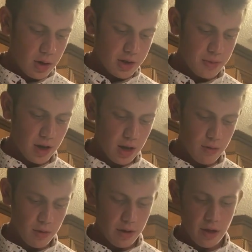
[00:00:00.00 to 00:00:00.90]
To
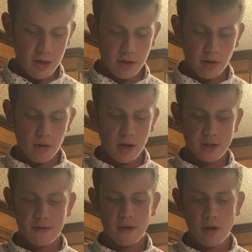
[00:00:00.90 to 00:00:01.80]
begin with, the
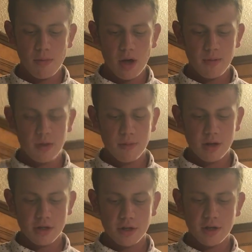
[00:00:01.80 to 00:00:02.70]
critics of the Obama
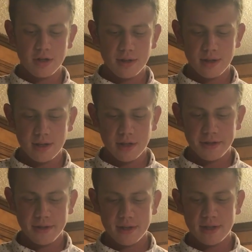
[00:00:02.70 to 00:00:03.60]
administration's
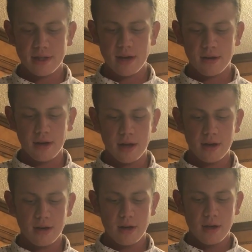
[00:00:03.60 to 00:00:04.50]
additions to Title
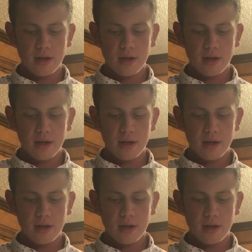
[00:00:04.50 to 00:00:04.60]
IX